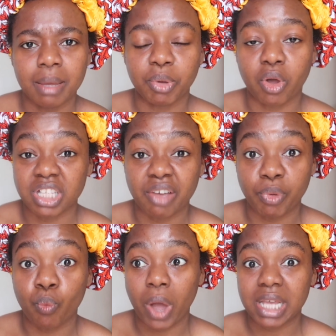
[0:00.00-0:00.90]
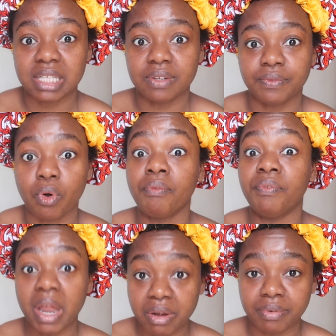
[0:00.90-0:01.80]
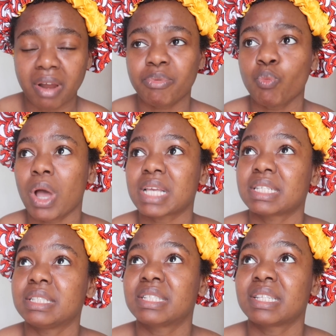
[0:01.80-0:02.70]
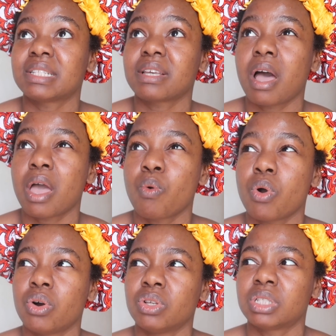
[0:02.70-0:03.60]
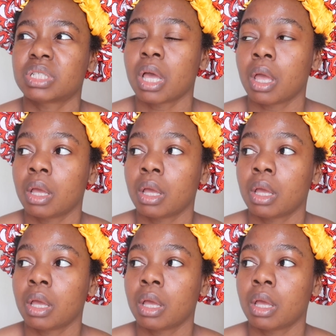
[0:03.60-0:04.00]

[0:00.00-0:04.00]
because I've been waxing for I've been waxing since I was